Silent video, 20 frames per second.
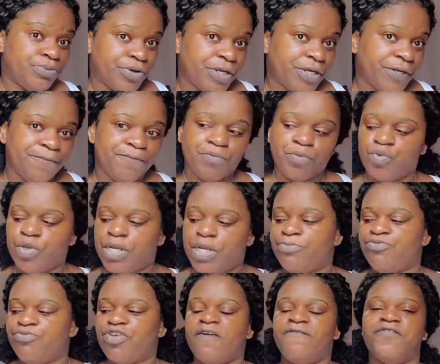gonna
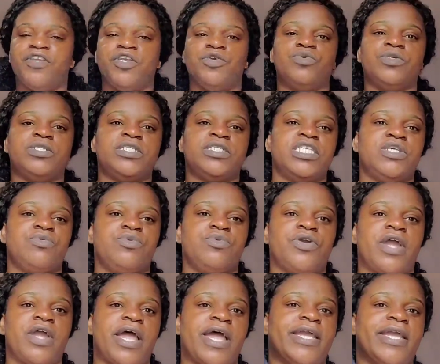bring when I'm traveling, you
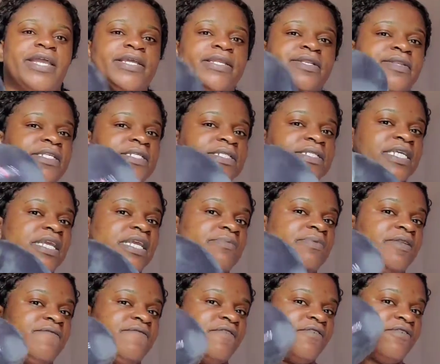see where
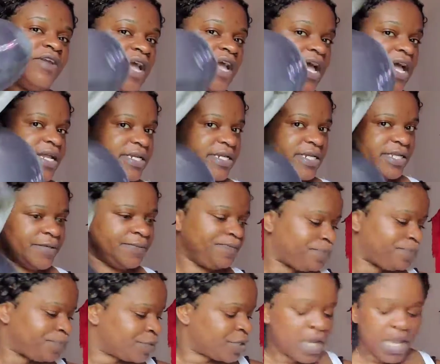this came in very
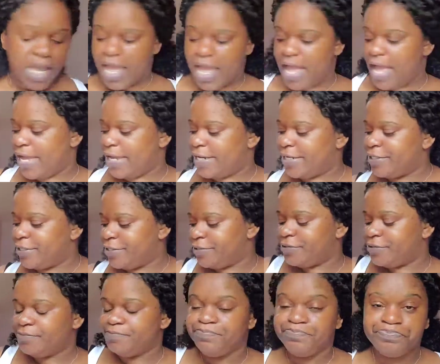handy,
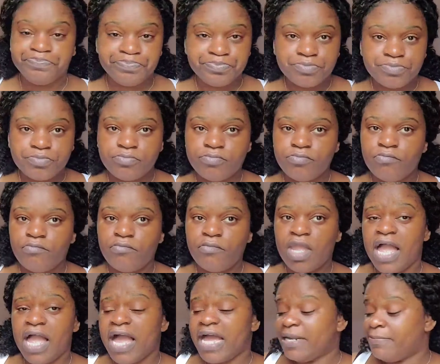and
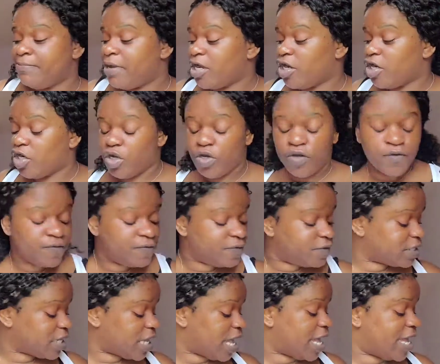I had my
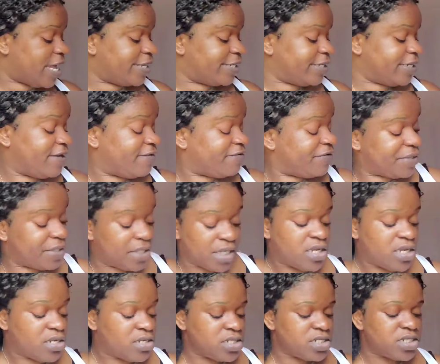gloves and
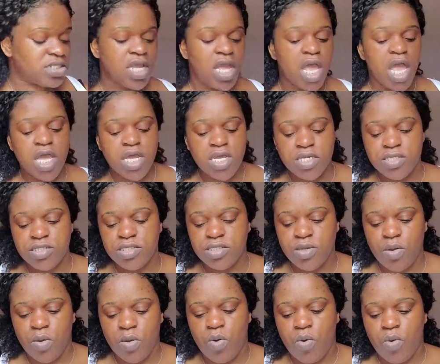everything else.
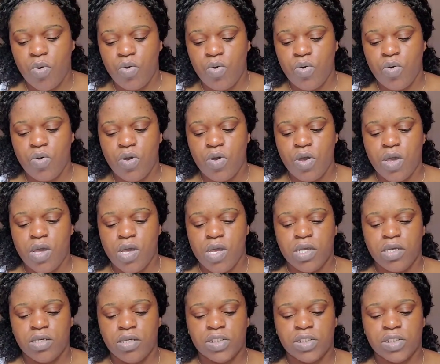So